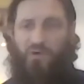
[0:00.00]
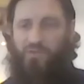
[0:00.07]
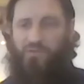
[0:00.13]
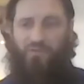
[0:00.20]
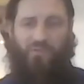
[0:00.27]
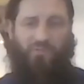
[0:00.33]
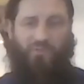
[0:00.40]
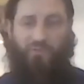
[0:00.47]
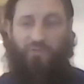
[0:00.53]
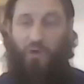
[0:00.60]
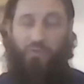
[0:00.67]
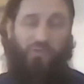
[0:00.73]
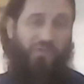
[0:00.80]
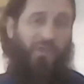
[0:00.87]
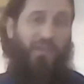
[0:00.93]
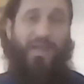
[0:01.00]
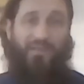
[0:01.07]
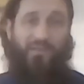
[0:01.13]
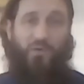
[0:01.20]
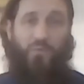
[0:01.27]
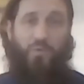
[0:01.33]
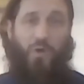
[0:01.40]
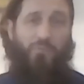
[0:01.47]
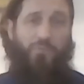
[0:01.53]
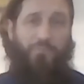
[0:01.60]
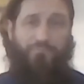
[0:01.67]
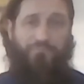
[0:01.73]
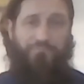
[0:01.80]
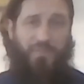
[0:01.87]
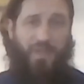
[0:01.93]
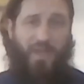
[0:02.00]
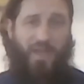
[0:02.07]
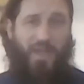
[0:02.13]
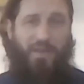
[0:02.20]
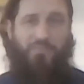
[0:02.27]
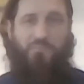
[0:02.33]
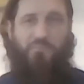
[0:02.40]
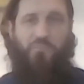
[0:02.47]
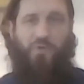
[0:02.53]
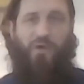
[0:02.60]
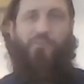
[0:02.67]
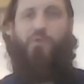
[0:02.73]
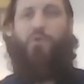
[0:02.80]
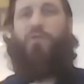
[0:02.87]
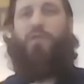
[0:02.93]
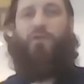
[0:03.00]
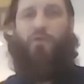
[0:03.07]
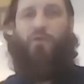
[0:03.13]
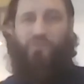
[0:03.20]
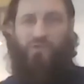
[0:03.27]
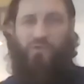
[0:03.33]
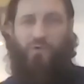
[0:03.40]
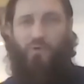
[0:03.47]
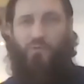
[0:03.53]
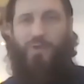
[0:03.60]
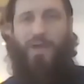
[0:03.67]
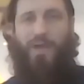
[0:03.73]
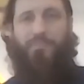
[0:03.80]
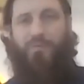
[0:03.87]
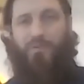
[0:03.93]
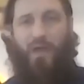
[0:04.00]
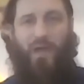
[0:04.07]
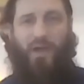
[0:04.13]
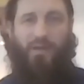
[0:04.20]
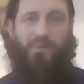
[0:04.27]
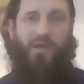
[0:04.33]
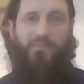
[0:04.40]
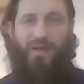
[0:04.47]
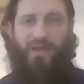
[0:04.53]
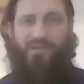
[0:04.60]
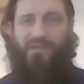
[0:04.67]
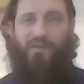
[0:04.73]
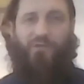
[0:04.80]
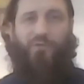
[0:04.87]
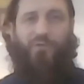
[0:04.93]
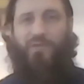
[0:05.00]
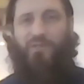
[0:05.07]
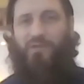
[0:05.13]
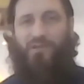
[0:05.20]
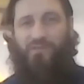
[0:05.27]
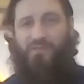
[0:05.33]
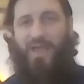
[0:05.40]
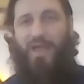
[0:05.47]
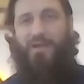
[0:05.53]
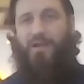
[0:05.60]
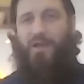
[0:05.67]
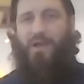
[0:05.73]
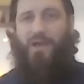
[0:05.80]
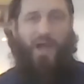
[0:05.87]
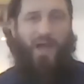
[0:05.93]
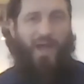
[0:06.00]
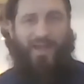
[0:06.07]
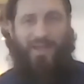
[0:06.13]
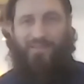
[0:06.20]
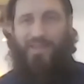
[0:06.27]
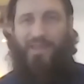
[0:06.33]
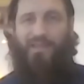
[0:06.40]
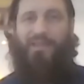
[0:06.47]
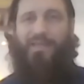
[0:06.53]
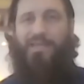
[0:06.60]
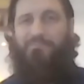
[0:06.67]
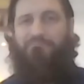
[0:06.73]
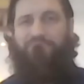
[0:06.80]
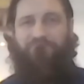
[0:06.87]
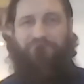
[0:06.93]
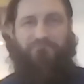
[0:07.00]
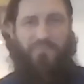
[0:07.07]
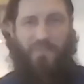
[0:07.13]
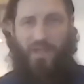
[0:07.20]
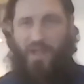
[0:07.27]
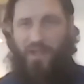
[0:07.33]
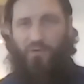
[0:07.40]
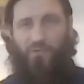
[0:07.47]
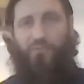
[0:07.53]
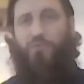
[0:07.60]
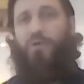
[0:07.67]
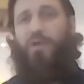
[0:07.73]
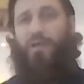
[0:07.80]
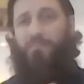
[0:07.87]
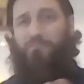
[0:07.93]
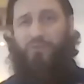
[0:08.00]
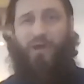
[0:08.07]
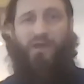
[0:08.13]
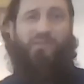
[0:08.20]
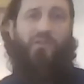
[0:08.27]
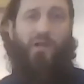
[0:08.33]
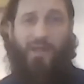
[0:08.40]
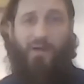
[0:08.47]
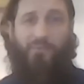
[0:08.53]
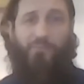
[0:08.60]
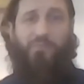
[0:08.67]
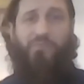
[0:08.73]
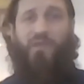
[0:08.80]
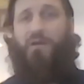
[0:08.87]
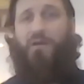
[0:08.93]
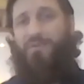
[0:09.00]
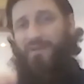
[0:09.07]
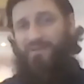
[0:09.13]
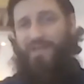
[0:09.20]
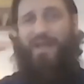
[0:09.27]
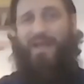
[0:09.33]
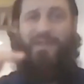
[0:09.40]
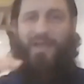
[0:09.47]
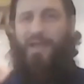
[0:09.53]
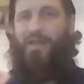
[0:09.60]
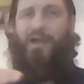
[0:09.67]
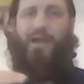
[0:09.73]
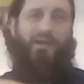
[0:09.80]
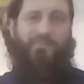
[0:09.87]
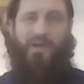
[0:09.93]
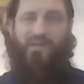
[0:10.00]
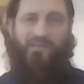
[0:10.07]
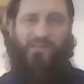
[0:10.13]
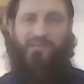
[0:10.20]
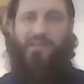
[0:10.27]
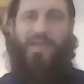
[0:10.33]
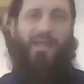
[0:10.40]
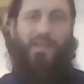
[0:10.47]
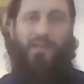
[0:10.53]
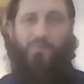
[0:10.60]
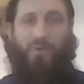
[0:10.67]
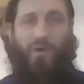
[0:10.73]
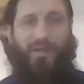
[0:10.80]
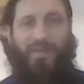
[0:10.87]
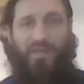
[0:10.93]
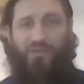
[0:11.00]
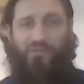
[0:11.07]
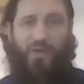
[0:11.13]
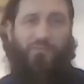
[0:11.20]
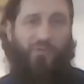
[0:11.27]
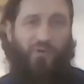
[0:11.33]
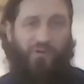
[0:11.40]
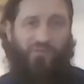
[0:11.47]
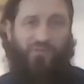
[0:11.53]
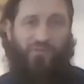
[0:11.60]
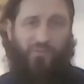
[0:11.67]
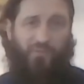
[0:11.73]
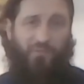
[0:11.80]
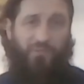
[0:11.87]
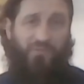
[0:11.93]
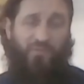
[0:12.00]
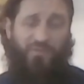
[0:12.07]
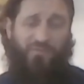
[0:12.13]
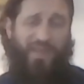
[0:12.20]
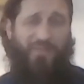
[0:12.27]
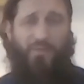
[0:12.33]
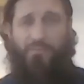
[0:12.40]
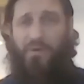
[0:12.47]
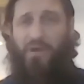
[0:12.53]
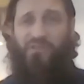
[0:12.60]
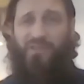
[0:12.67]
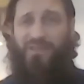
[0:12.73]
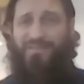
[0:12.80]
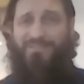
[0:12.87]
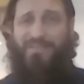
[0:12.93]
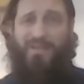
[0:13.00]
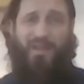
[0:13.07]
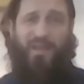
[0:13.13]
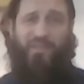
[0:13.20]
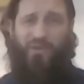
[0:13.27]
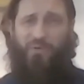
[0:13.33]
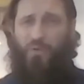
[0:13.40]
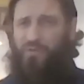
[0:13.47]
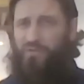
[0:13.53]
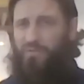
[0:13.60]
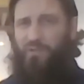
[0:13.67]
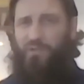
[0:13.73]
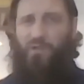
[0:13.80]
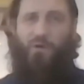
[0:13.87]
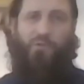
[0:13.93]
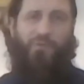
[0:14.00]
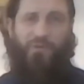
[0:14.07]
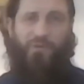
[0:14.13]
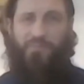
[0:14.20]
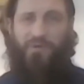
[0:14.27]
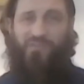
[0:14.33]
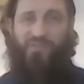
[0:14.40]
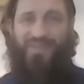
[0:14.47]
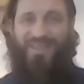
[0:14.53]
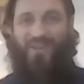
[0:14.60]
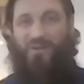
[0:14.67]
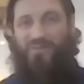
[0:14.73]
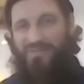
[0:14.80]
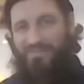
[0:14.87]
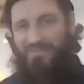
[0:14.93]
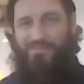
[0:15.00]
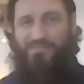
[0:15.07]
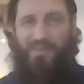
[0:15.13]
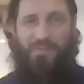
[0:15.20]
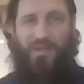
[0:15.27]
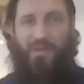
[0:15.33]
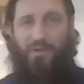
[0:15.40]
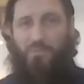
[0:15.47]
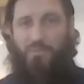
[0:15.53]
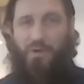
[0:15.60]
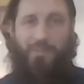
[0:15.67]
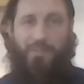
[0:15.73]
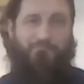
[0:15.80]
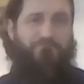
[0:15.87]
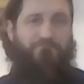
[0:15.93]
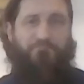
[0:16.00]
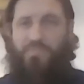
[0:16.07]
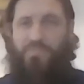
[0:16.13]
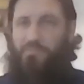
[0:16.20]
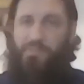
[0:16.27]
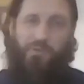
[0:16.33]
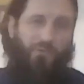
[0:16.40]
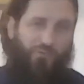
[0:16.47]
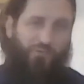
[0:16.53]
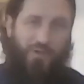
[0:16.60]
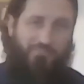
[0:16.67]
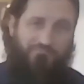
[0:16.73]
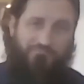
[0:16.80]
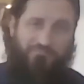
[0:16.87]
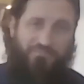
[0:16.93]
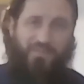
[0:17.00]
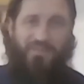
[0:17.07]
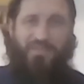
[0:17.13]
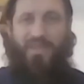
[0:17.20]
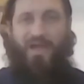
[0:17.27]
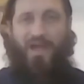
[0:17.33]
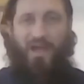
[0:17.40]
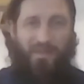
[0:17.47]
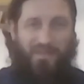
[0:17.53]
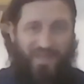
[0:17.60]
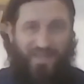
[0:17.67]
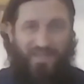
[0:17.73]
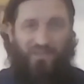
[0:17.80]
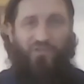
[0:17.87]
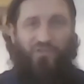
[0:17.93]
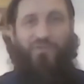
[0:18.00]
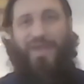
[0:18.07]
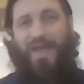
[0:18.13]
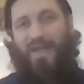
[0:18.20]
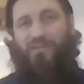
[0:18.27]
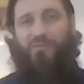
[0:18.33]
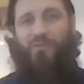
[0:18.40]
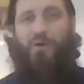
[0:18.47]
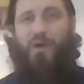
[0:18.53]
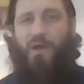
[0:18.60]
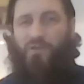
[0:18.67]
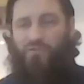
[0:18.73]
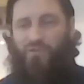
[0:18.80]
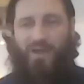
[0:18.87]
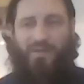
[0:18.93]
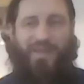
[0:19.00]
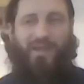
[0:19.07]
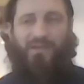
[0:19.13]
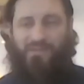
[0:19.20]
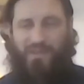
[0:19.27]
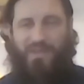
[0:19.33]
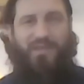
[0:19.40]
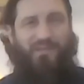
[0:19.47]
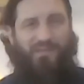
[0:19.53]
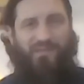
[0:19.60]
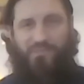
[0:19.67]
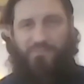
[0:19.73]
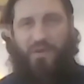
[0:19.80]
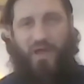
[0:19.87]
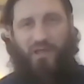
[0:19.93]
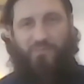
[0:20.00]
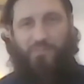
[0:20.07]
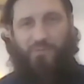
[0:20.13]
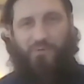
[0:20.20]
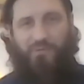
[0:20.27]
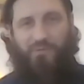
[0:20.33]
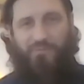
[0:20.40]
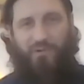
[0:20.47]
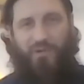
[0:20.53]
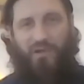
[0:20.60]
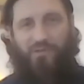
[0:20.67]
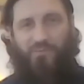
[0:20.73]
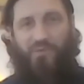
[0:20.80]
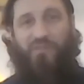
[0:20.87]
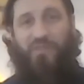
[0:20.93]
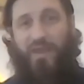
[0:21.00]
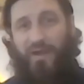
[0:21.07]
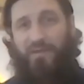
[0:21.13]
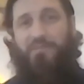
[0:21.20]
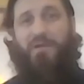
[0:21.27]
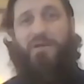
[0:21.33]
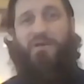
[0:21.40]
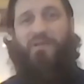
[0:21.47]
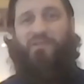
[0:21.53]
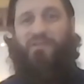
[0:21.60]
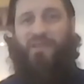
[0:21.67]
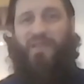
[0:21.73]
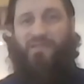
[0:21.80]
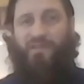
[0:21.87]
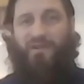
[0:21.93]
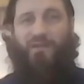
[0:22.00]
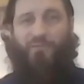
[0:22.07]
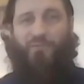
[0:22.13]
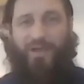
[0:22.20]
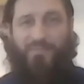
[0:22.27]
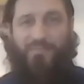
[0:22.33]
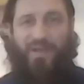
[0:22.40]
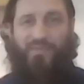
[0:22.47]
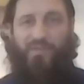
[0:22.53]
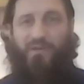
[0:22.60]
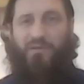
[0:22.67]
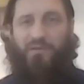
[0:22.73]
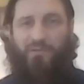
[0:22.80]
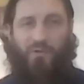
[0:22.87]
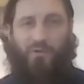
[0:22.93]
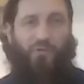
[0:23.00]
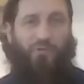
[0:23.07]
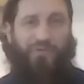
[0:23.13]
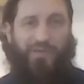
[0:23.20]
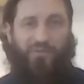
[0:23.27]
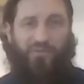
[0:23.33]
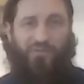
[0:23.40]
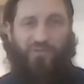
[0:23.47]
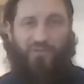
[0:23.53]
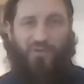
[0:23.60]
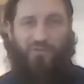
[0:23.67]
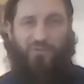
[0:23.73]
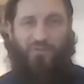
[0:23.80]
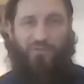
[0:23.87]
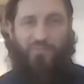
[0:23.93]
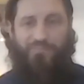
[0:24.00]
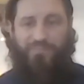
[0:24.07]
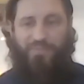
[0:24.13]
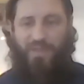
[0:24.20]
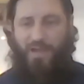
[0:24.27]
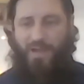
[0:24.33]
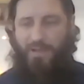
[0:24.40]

You can also go select a quote, and wherever you are, that goes to your rep. Uh, anybody in my territory that does that, I get that lead. I go through it and I can price it all out for them, tell them exactly, I itemize exactly what each upchart's. So if they have a budget and the quote's a little over their budget, mm-hmm. they go, mm-hmm. "Yeah, maybe I don't want the pewter trim. Right. Uh, they can mm-hmm. do that. So mm-hmm. try to make it as easy as possible for customers, and then I send it I recommend the mm-hmm. local dealers to go to. Mm-hmm.